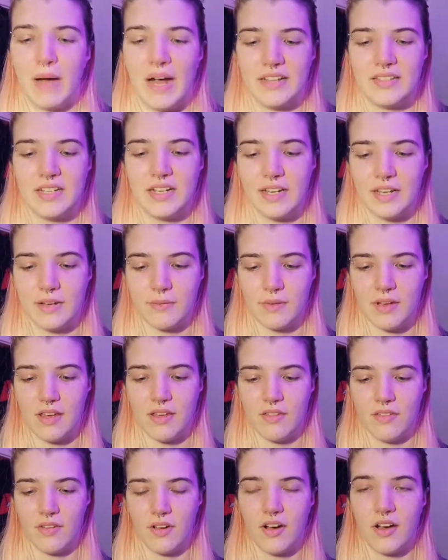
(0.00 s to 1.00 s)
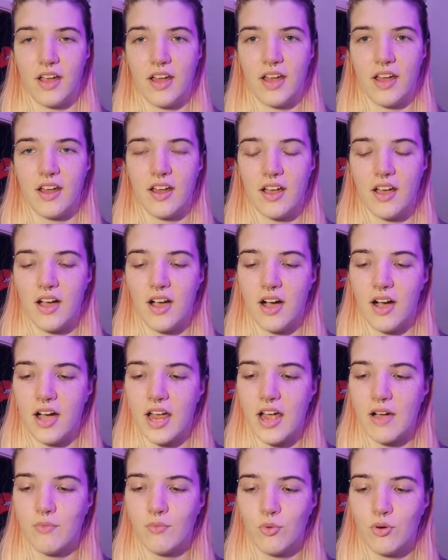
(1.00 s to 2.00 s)
battling with. I
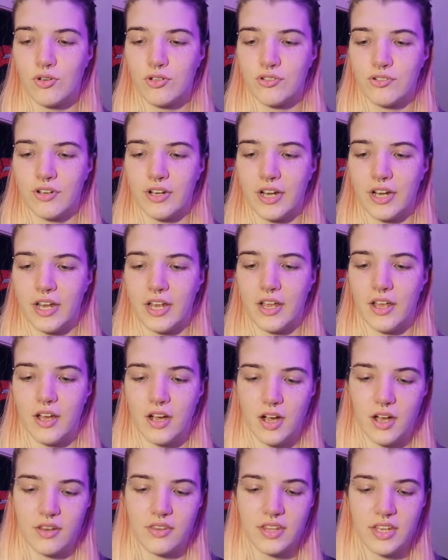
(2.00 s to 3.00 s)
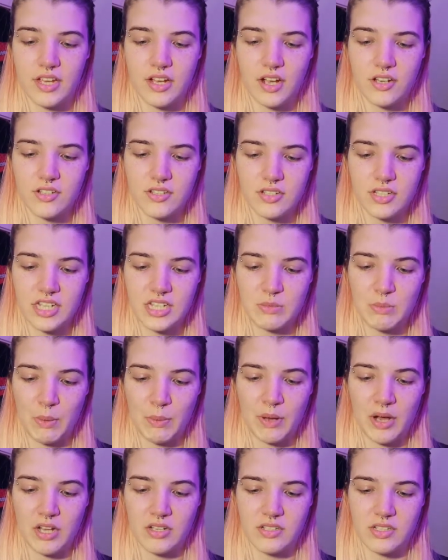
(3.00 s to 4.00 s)
am watering it. I think I just need to
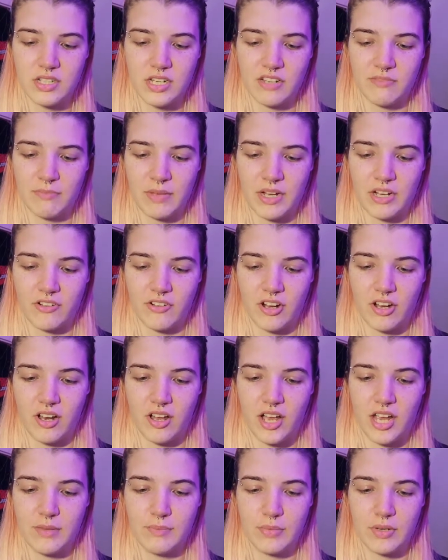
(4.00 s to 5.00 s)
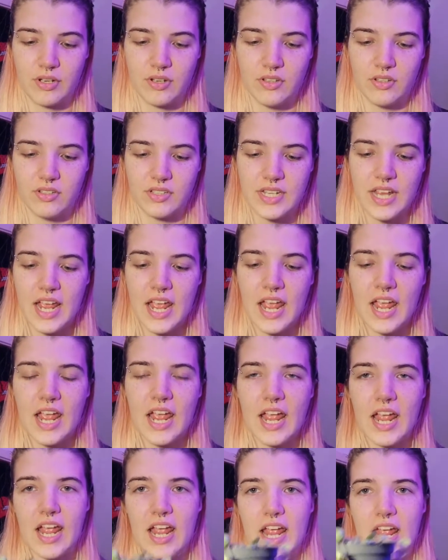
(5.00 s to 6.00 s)
pop it underneath my grow light because
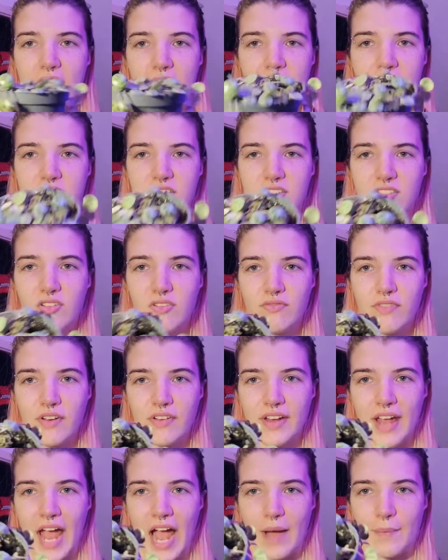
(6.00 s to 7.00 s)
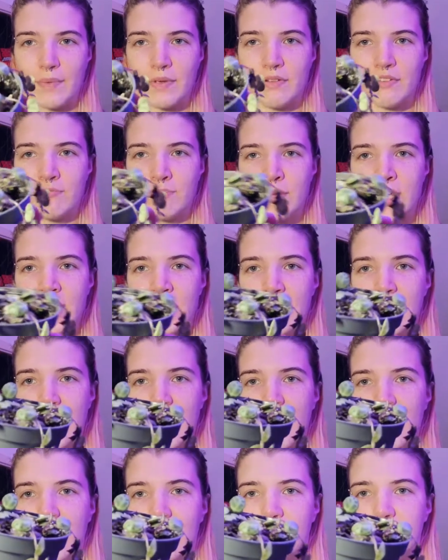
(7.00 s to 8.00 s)
it's not very happy with me,
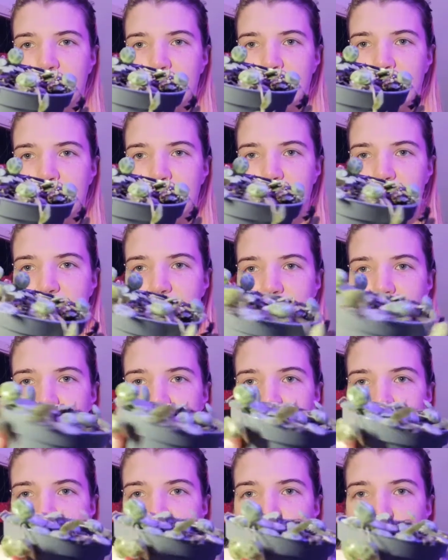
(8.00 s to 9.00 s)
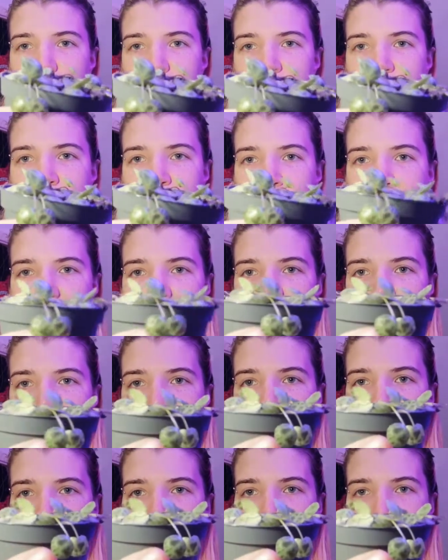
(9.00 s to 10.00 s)
and it was
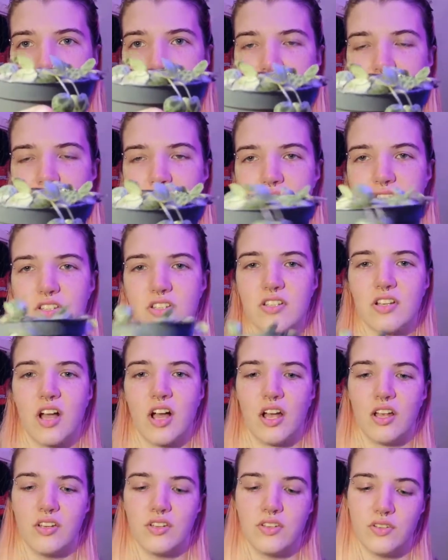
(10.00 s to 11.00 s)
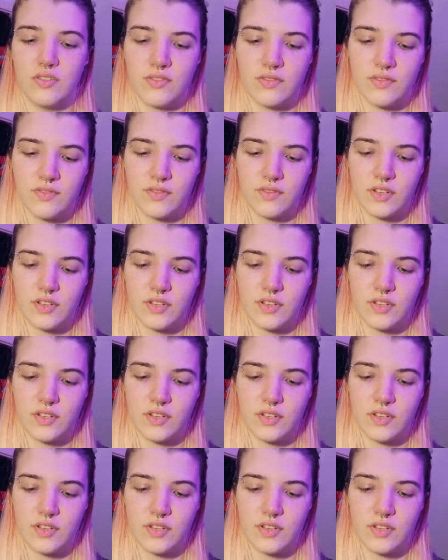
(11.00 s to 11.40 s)
fine and then it just kind of